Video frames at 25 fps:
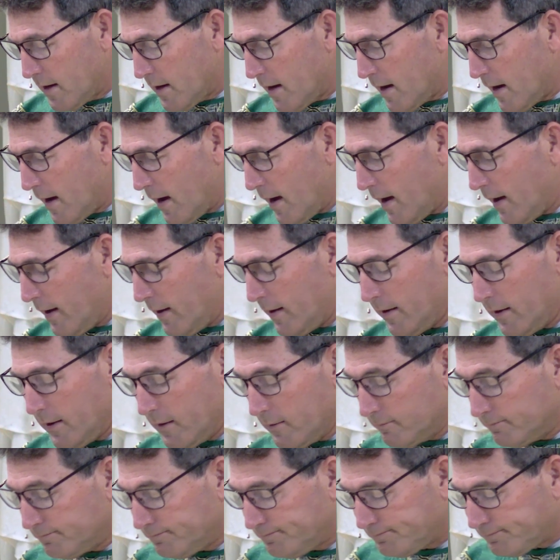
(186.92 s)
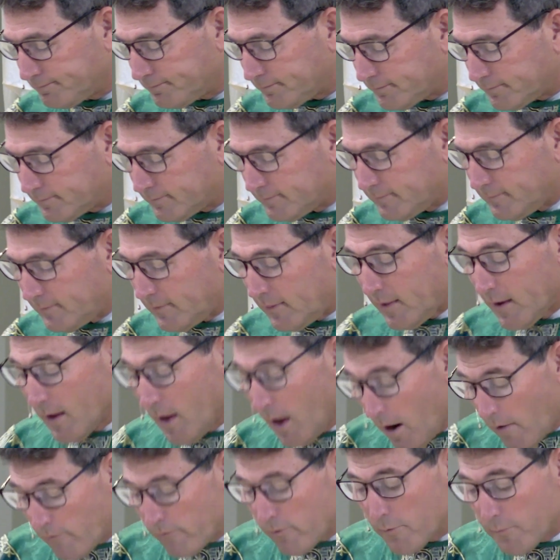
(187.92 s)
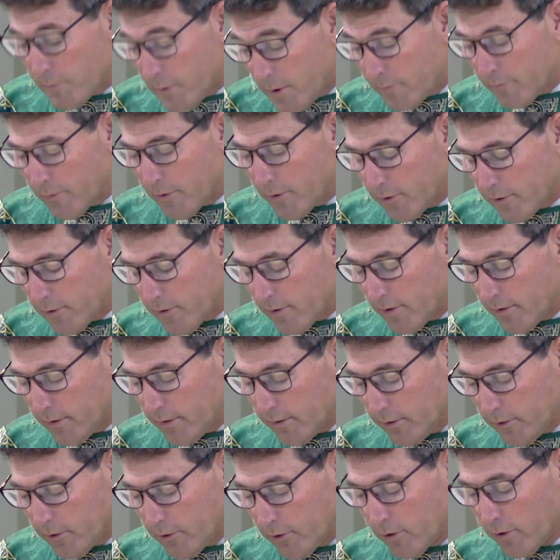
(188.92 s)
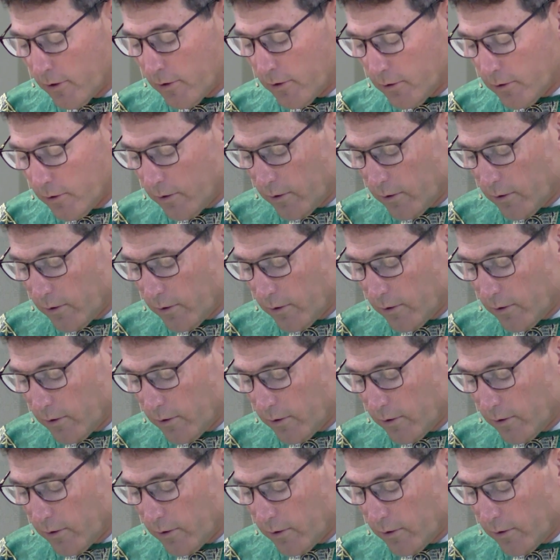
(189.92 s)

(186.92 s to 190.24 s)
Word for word: I, uh, I remember, you know,